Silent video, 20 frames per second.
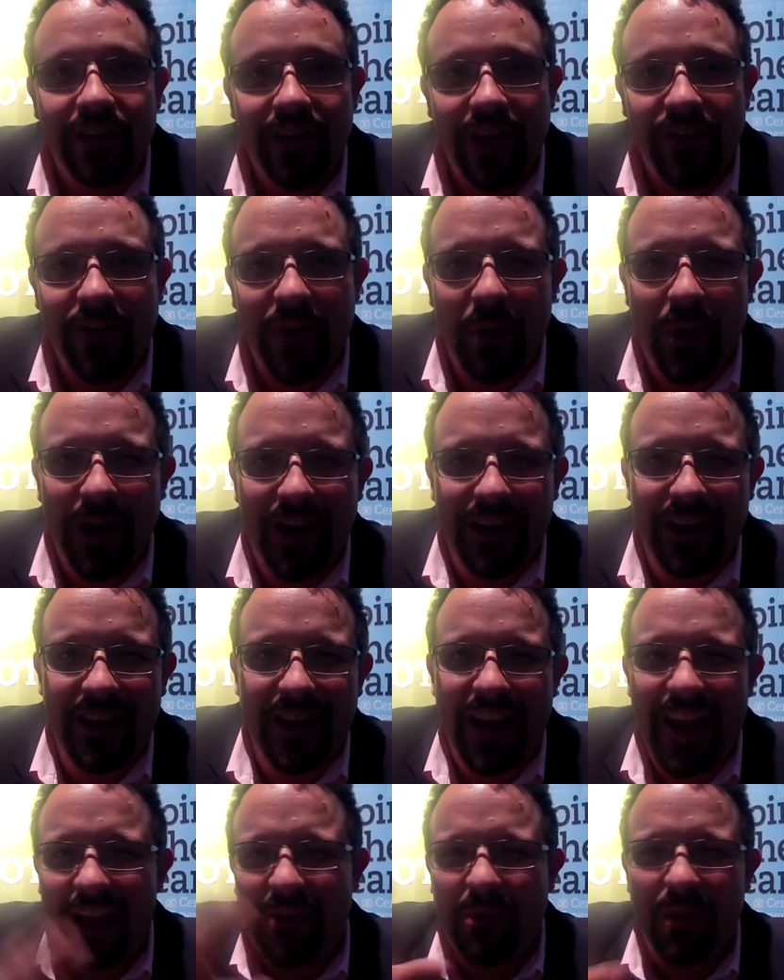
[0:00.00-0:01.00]
If you want to
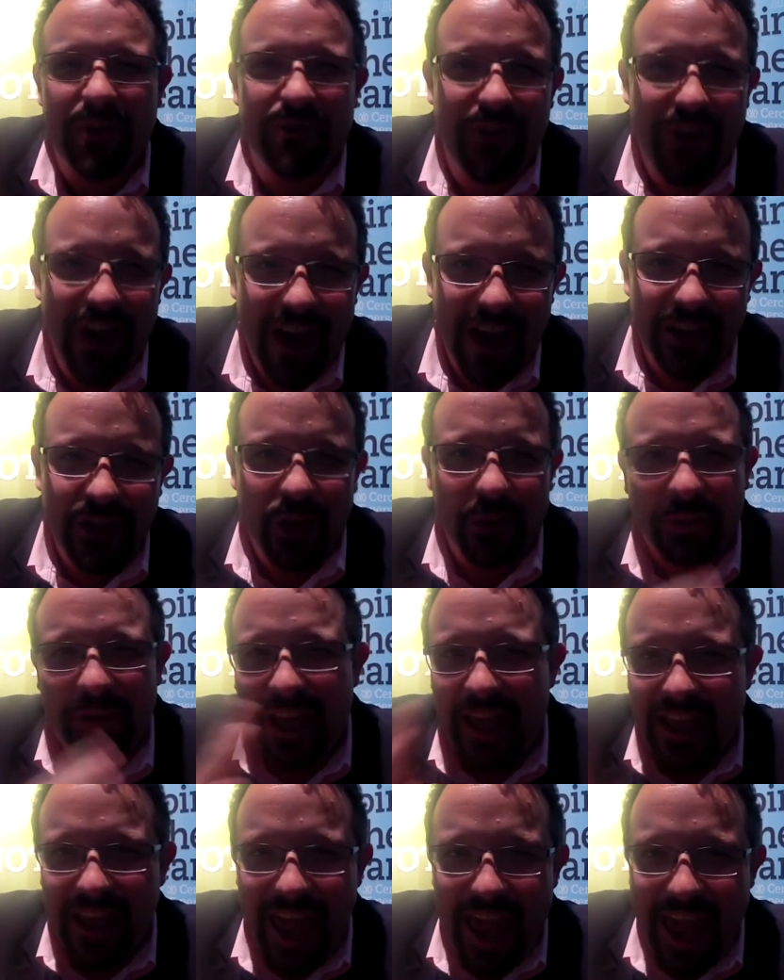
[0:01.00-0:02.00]
connect with friends or
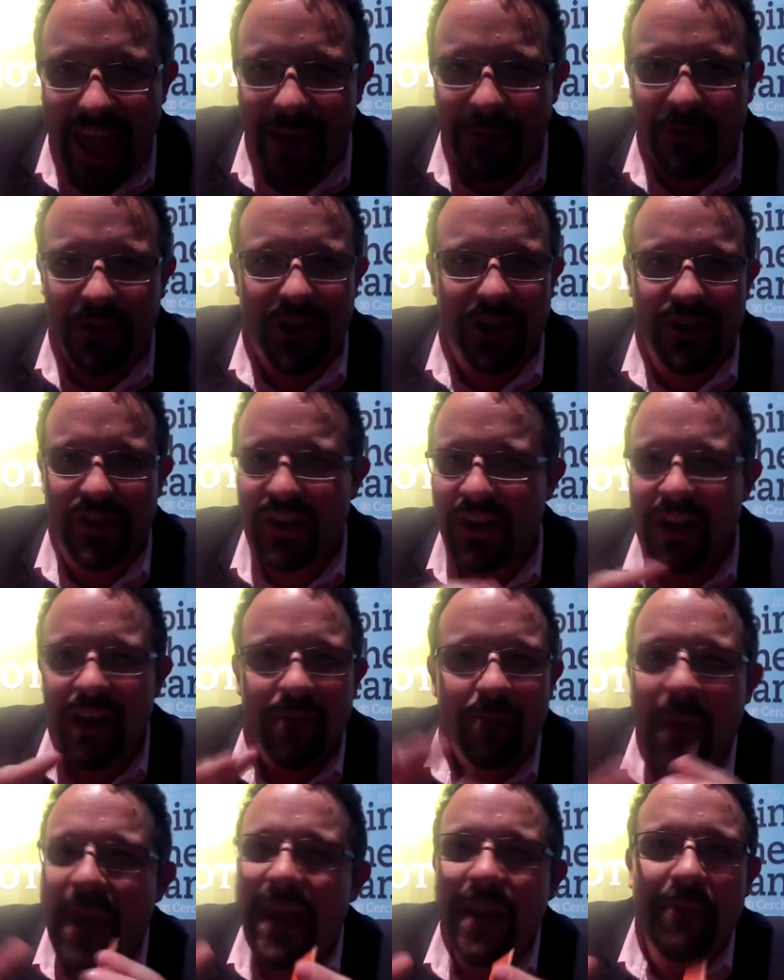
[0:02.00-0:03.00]
play games, there's
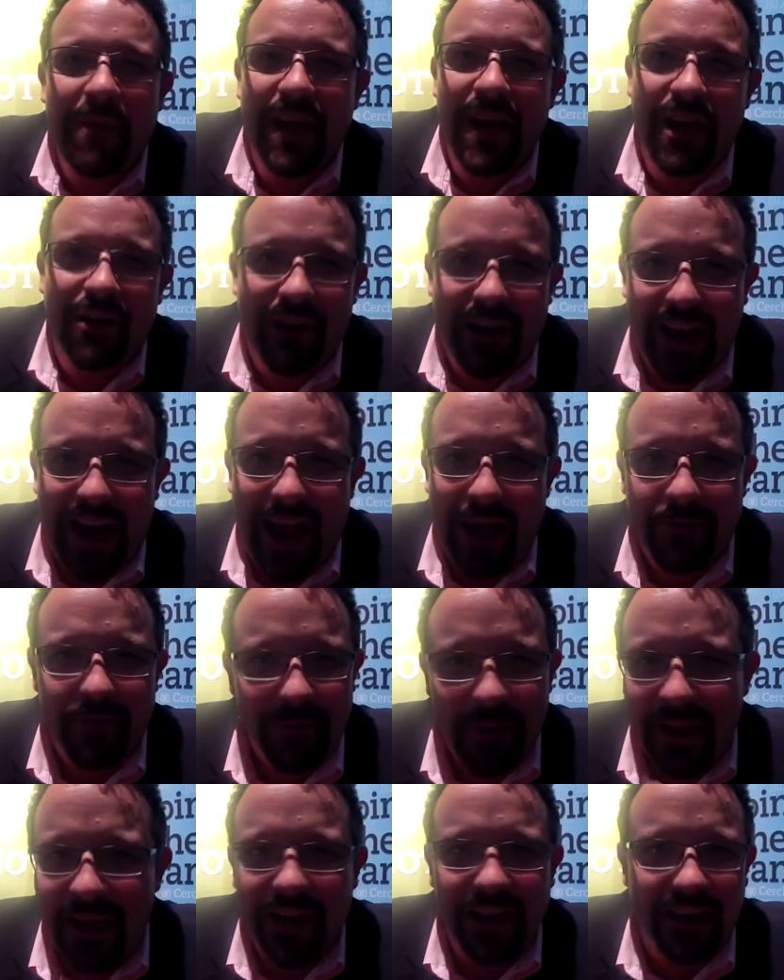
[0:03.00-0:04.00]
many, many great apps,
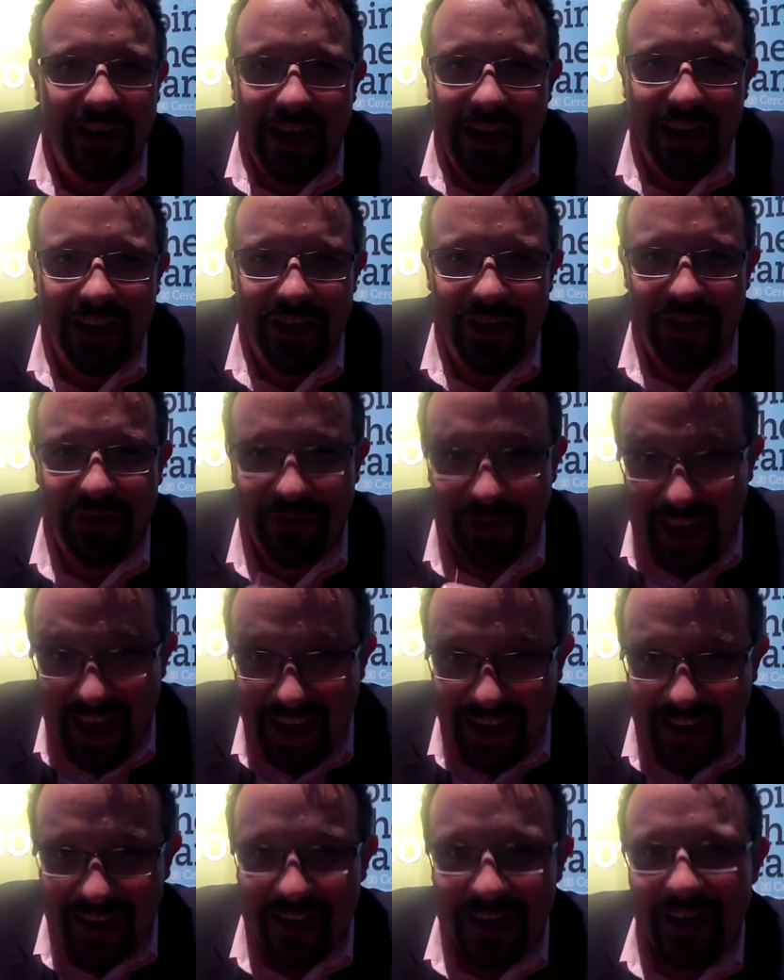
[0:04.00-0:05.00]
many technologies for
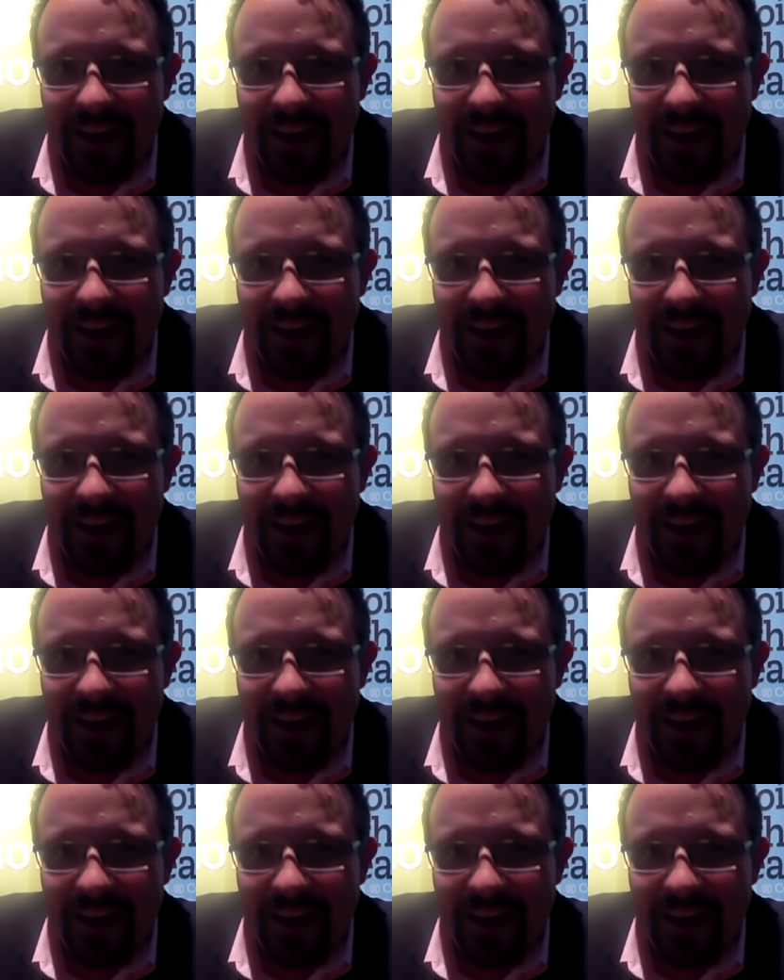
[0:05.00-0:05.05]
that.